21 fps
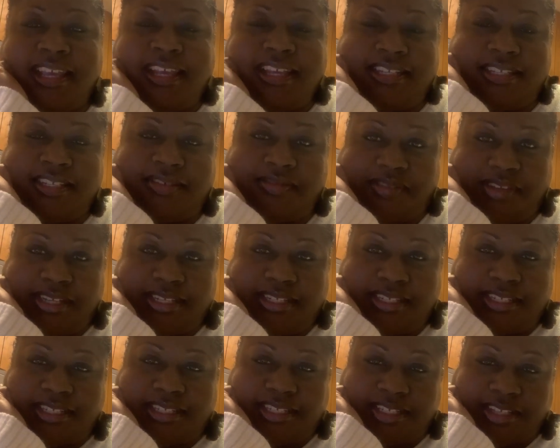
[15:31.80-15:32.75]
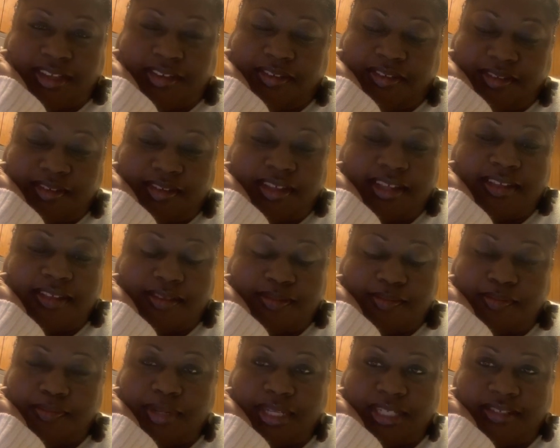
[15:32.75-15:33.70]
is a reason. So,
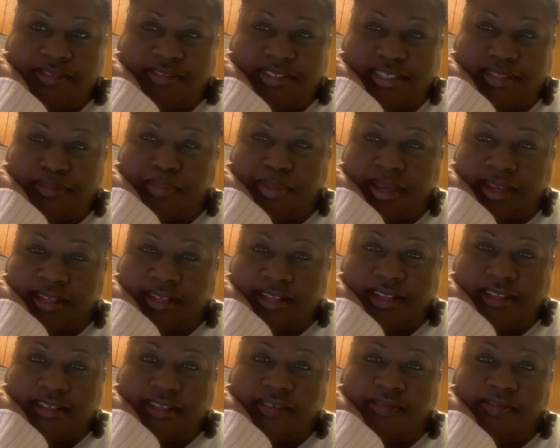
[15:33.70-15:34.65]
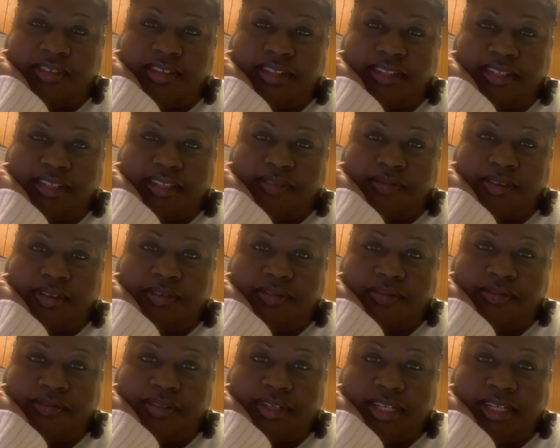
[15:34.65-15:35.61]
much respect. I definitely
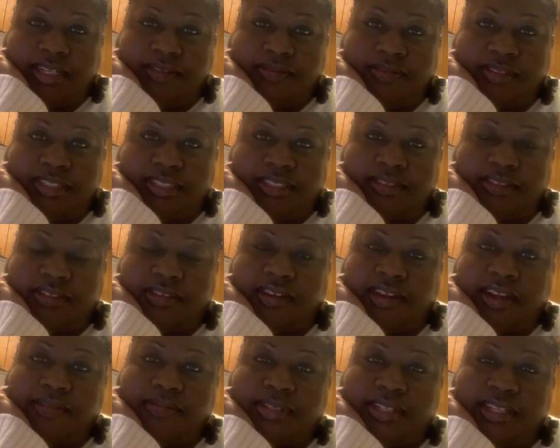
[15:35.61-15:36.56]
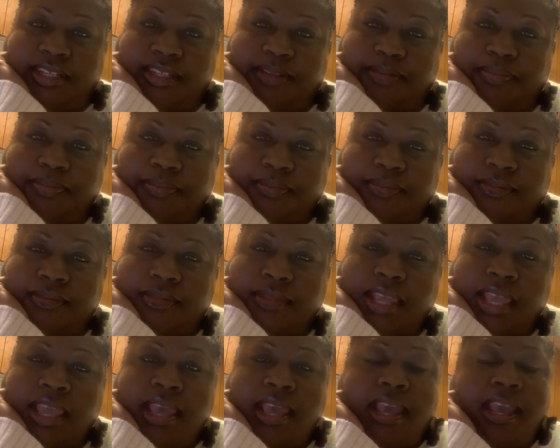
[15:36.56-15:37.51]
will resubscribe to him.
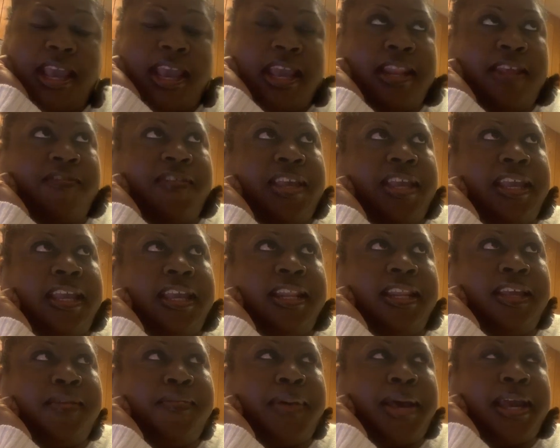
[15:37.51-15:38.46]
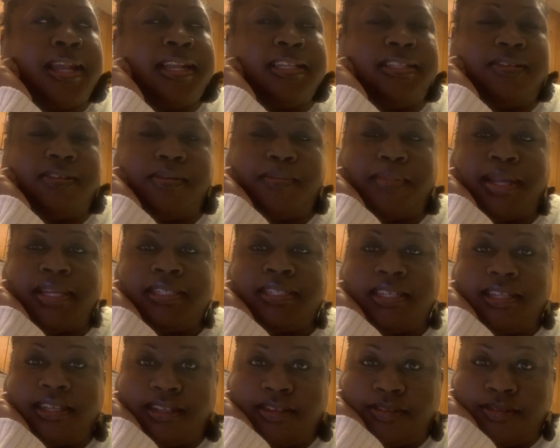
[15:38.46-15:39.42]
And if anybody's on my
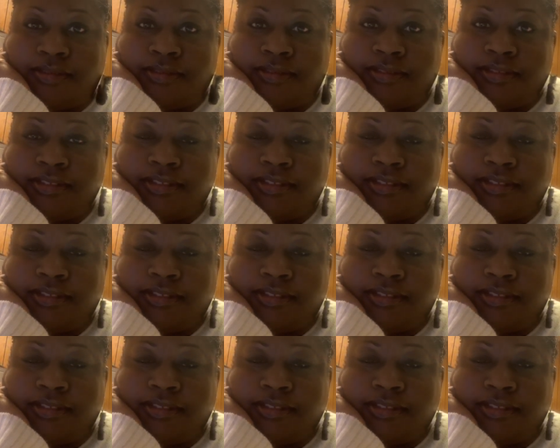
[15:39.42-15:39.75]
channel,